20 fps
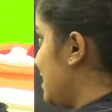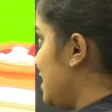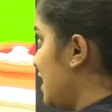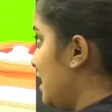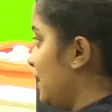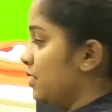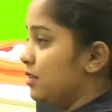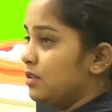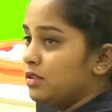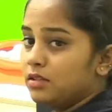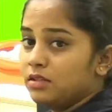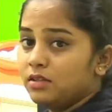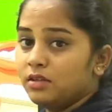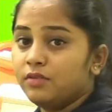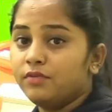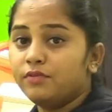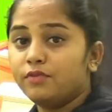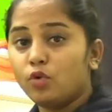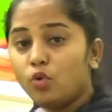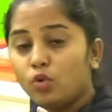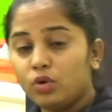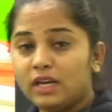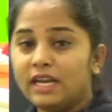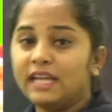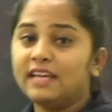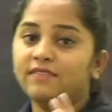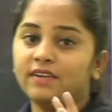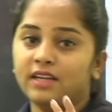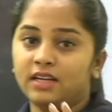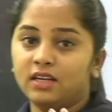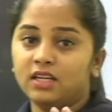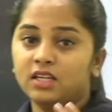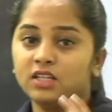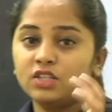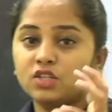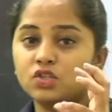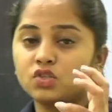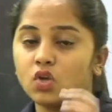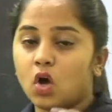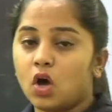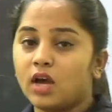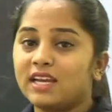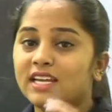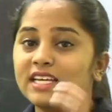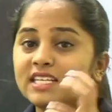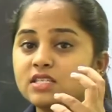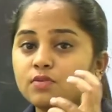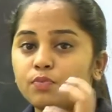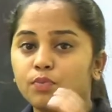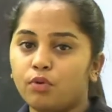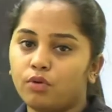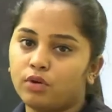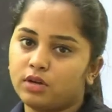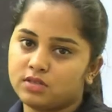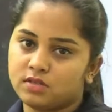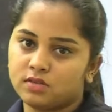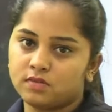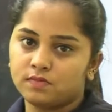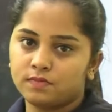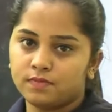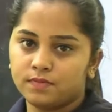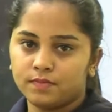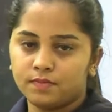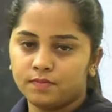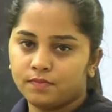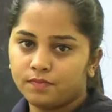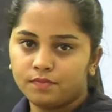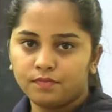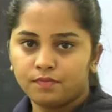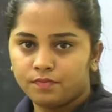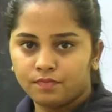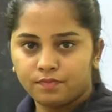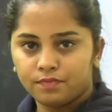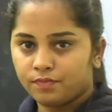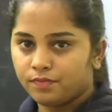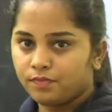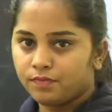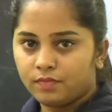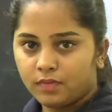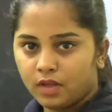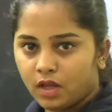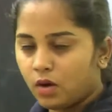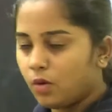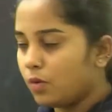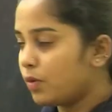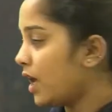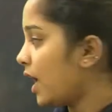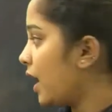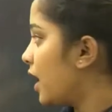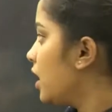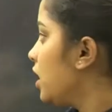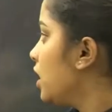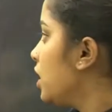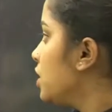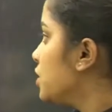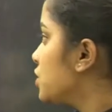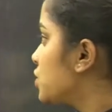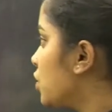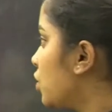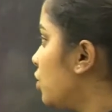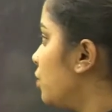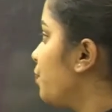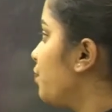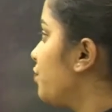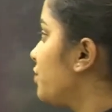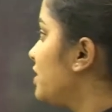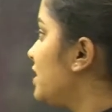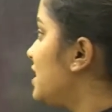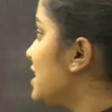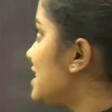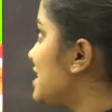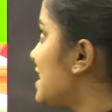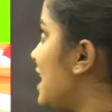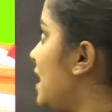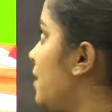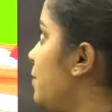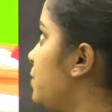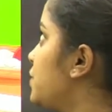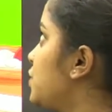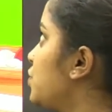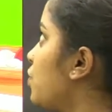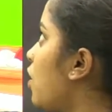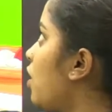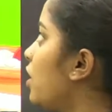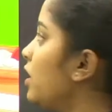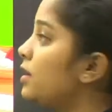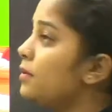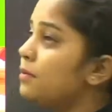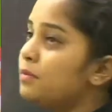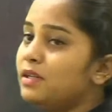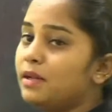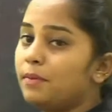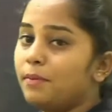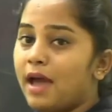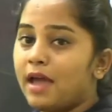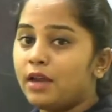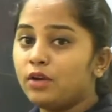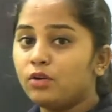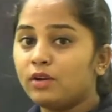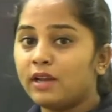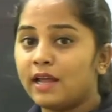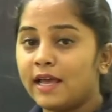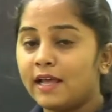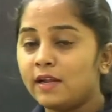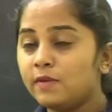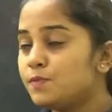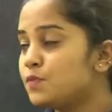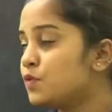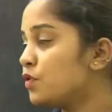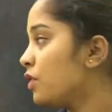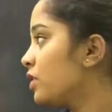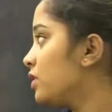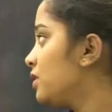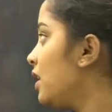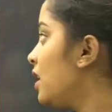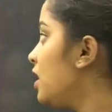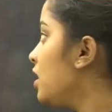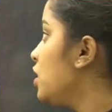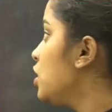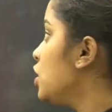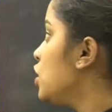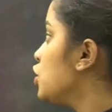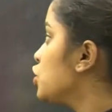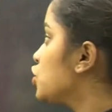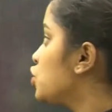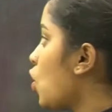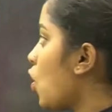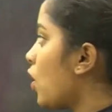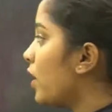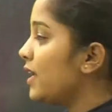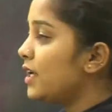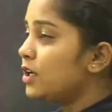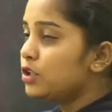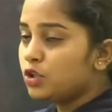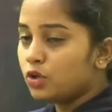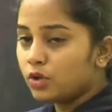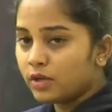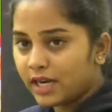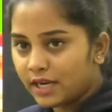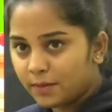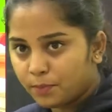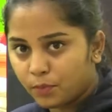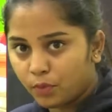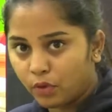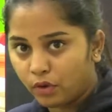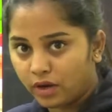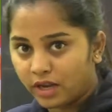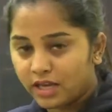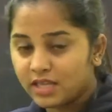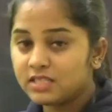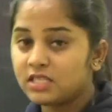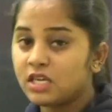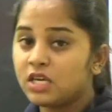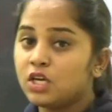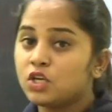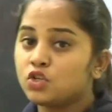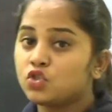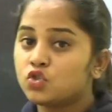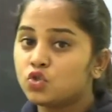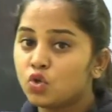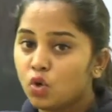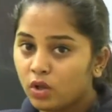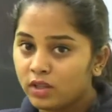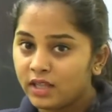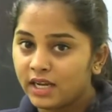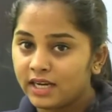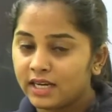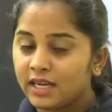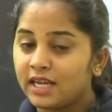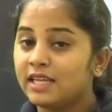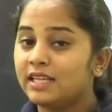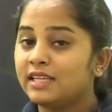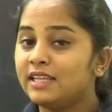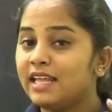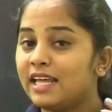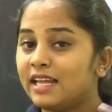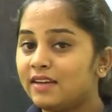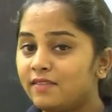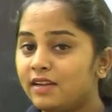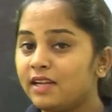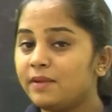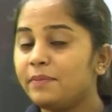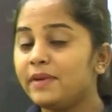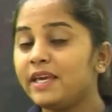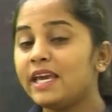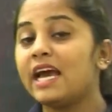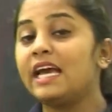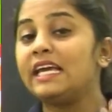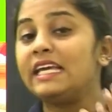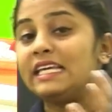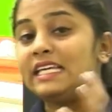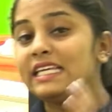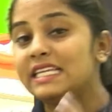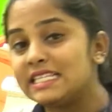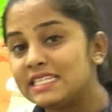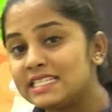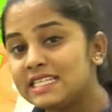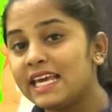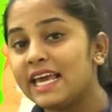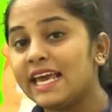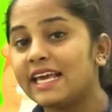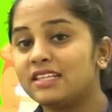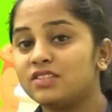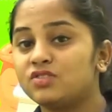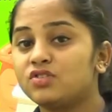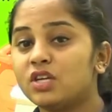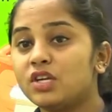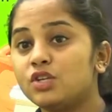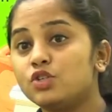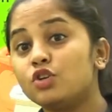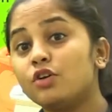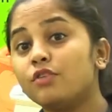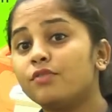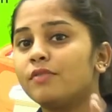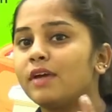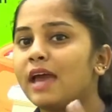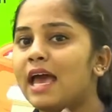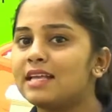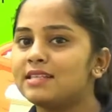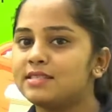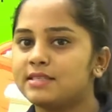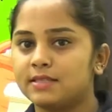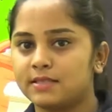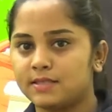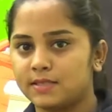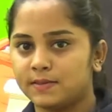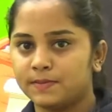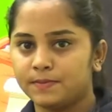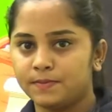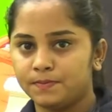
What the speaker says: done only when the soil is porous. Okay, so this helps what? The manure helps for the soil to get porous, so that there will be an easy exchange of gases,